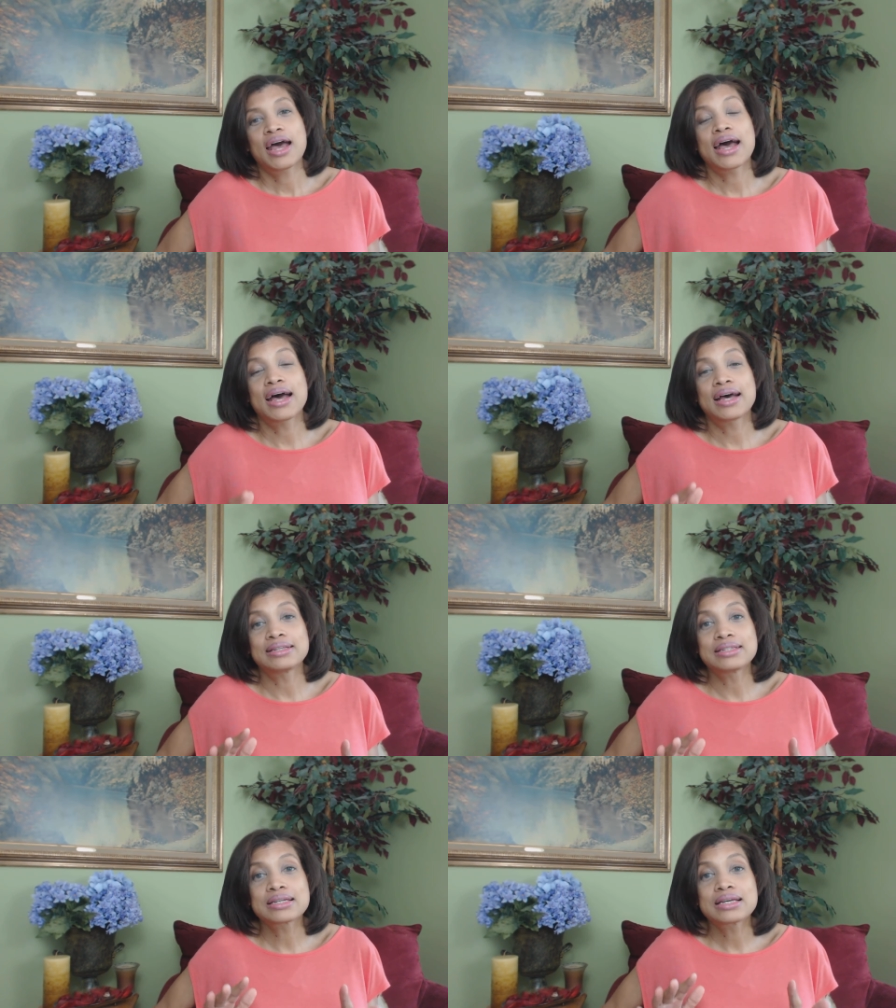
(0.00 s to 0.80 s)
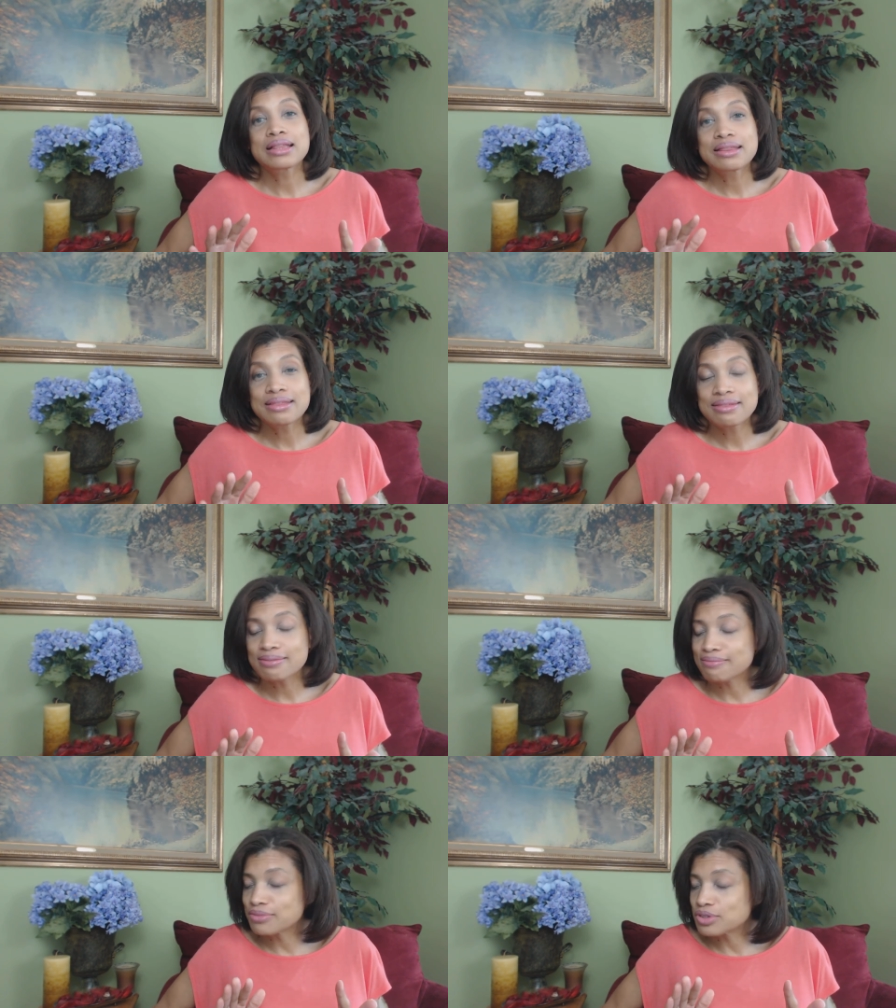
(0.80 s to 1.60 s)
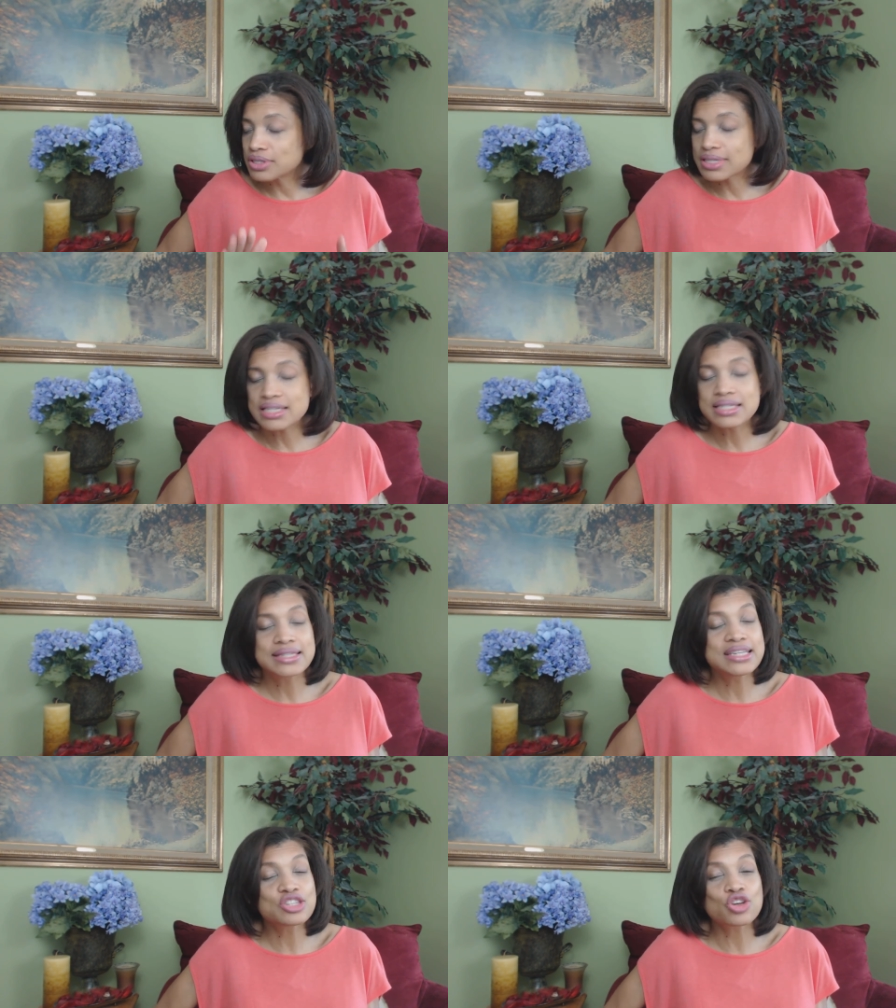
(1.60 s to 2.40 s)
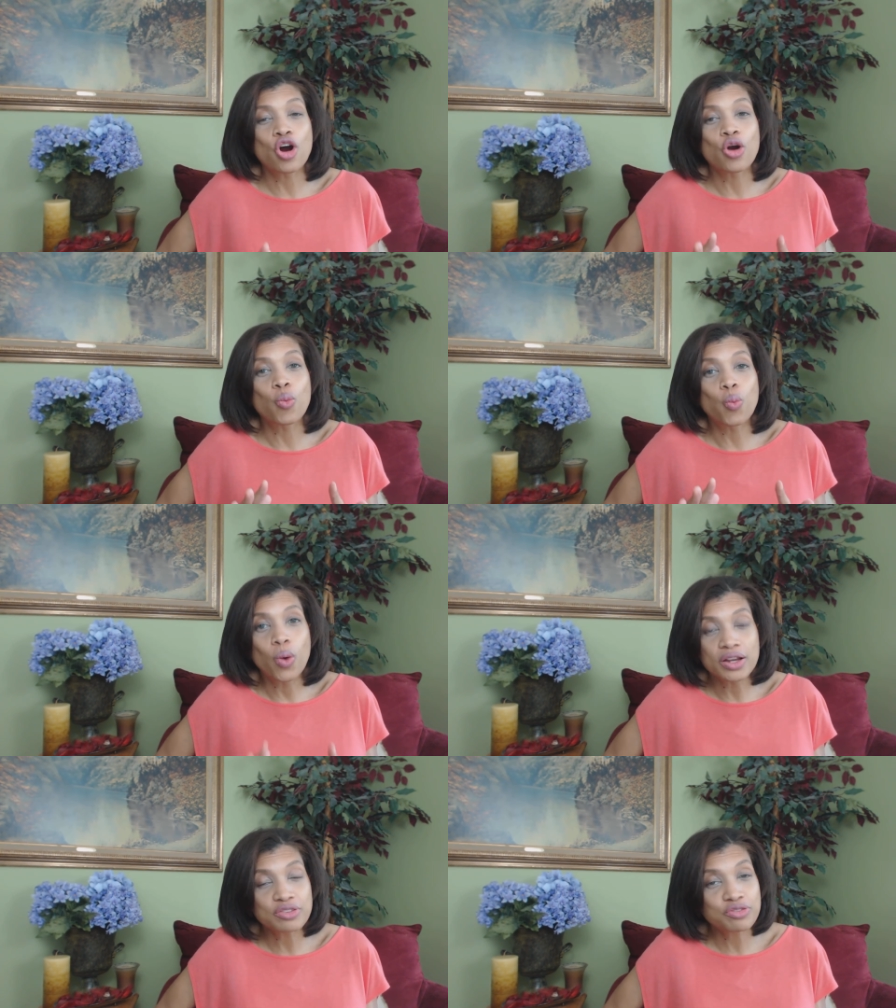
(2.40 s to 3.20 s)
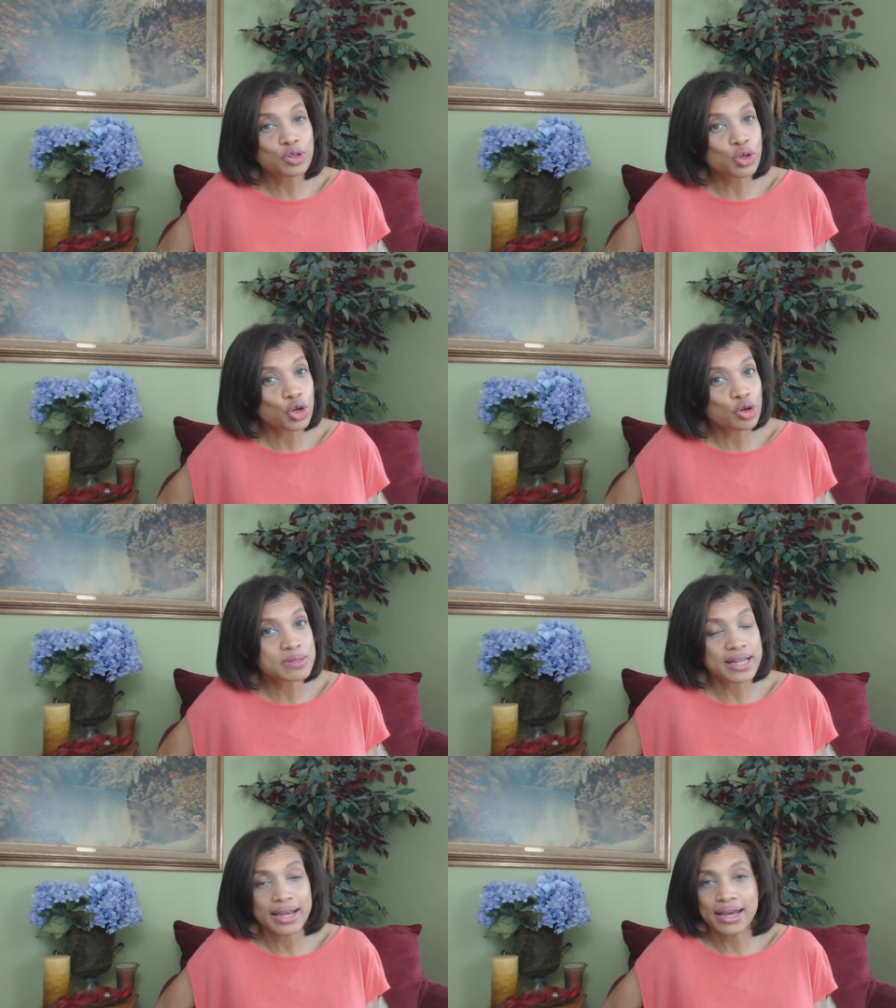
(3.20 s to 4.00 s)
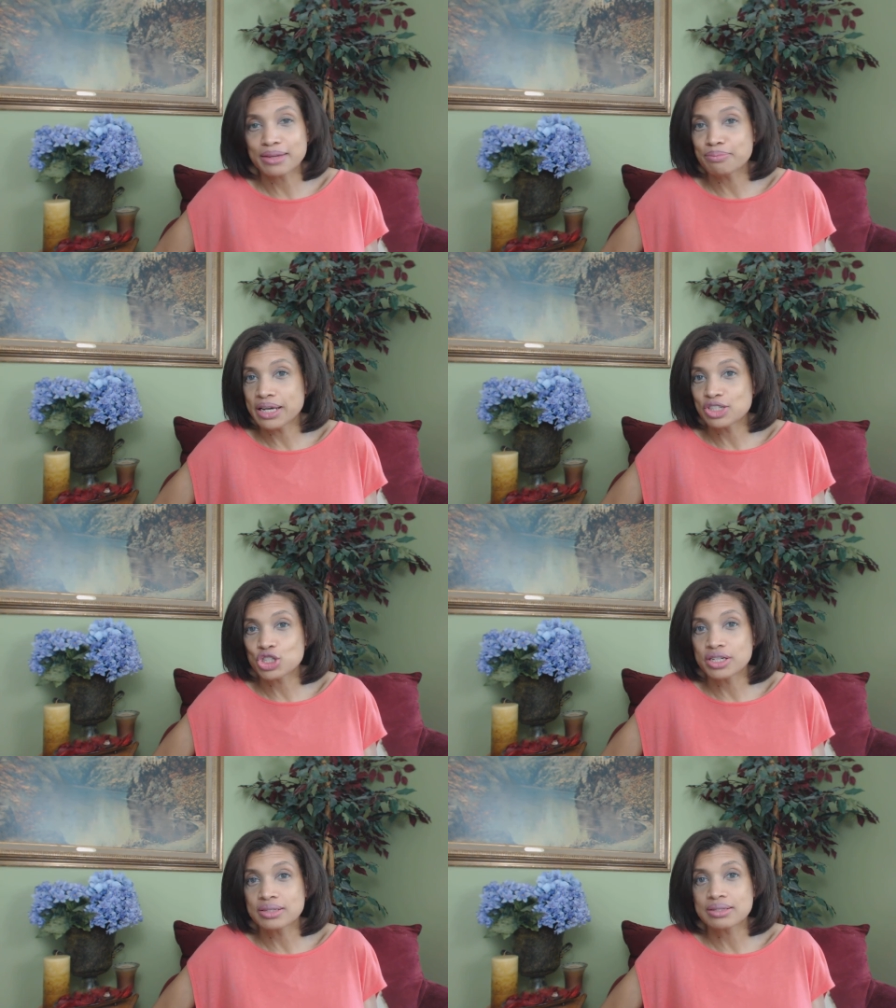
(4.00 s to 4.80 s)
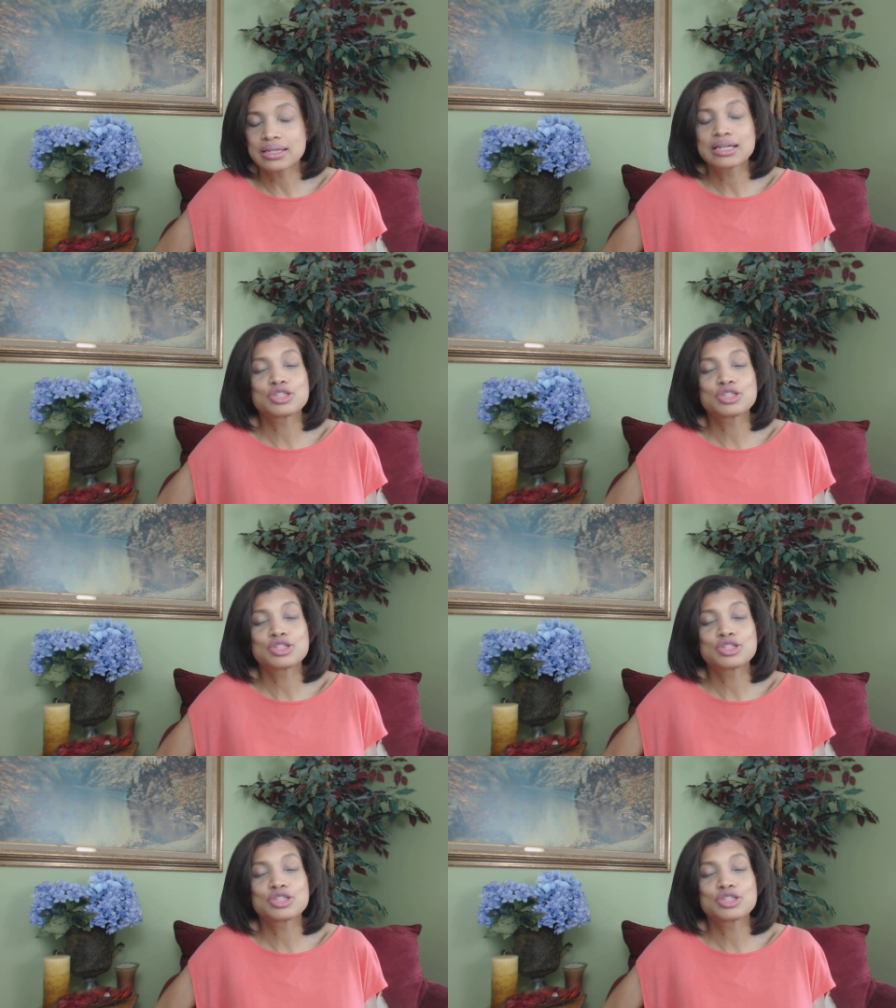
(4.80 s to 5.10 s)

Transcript: And this, these are wonderful herbs, like I had mentioned,